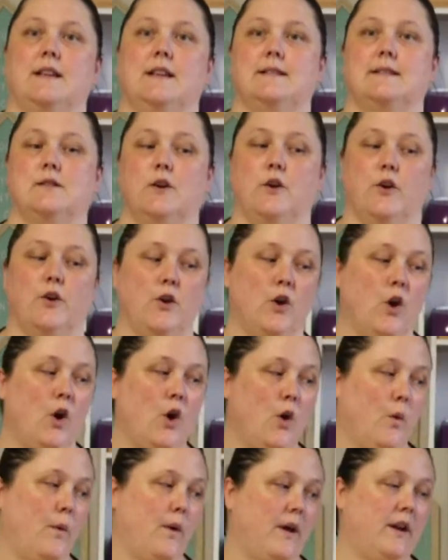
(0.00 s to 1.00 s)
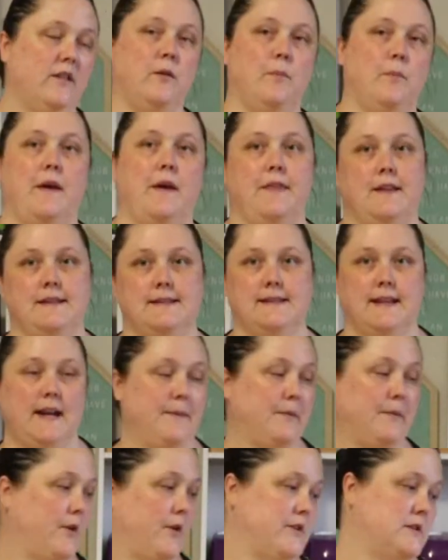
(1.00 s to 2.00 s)
So one of the methods that I'm
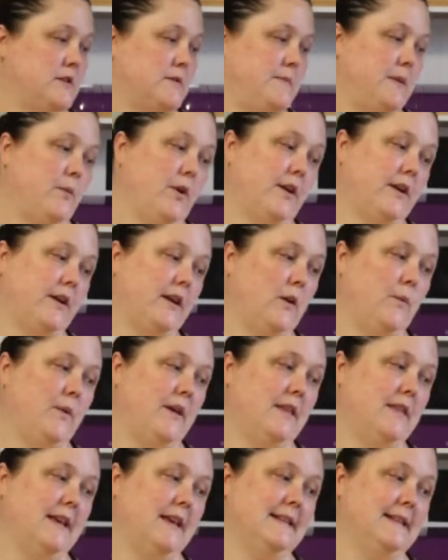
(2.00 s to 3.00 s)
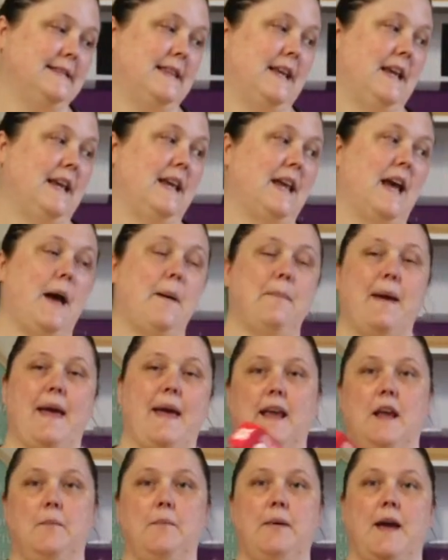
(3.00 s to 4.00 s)
going to be working with is the
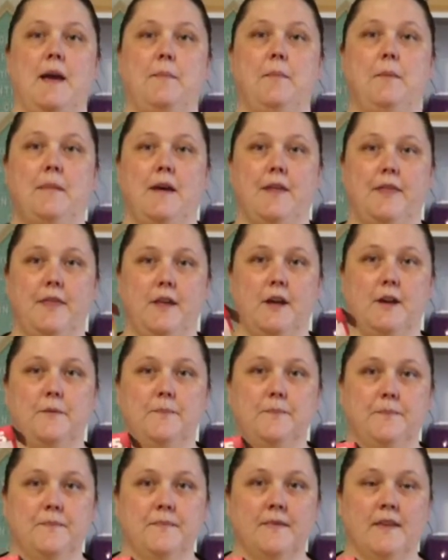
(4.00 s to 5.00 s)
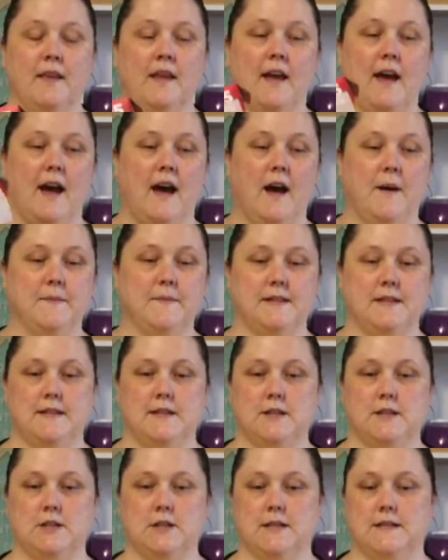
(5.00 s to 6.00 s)
baking paper method. So this is
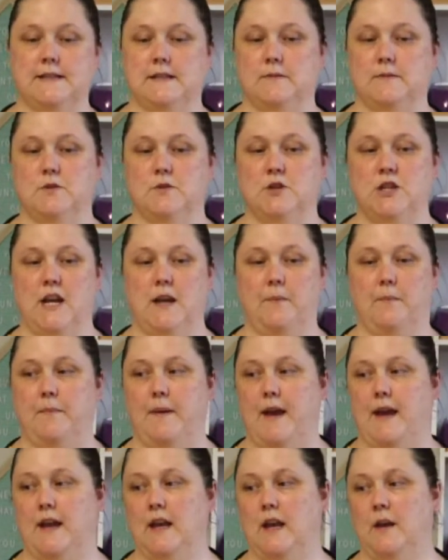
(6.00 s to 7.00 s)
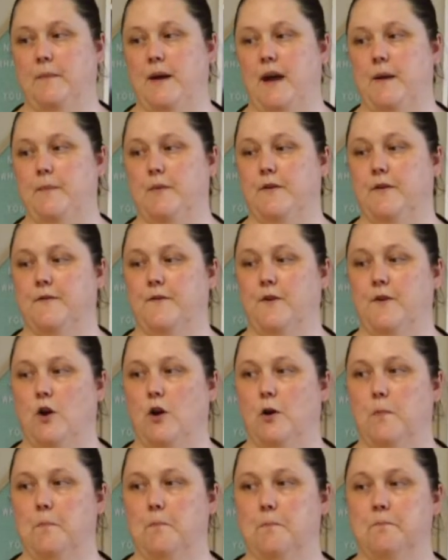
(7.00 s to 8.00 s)
just some cheap baking paper
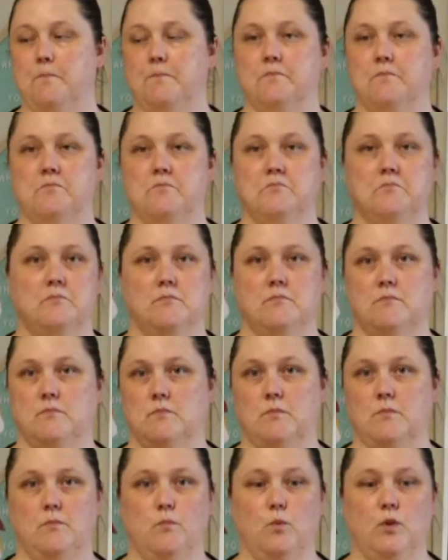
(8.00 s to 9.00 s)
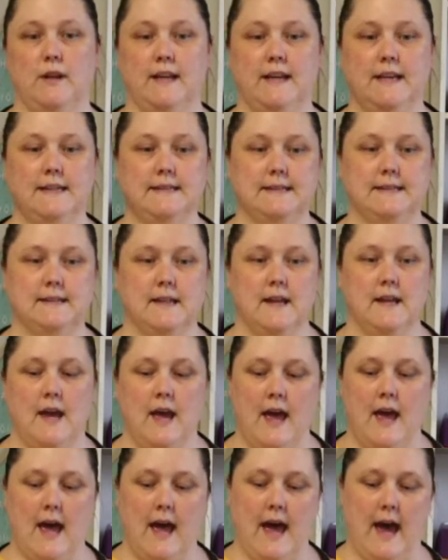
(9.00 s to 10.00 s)
from Woolies.
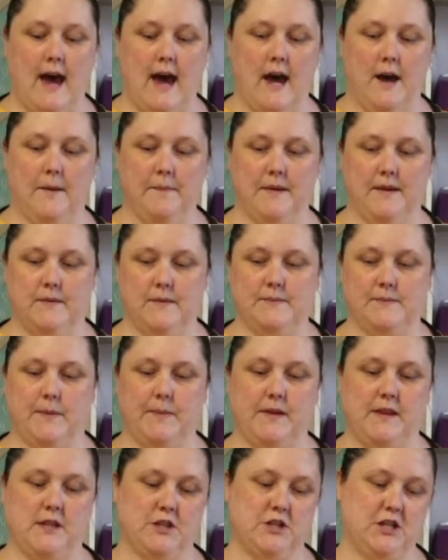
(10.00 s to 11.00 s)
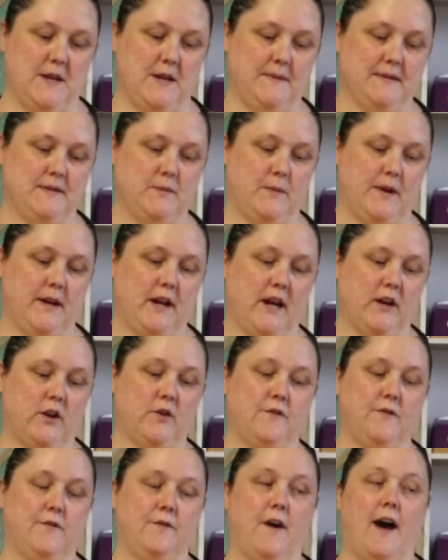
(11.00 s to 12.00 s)
It was probably the cheapest one I could
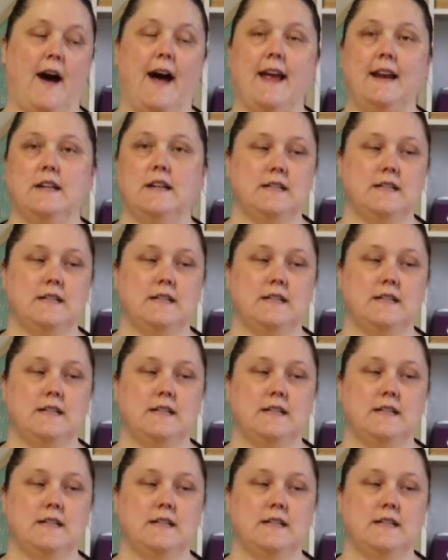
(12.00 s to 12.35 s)
find.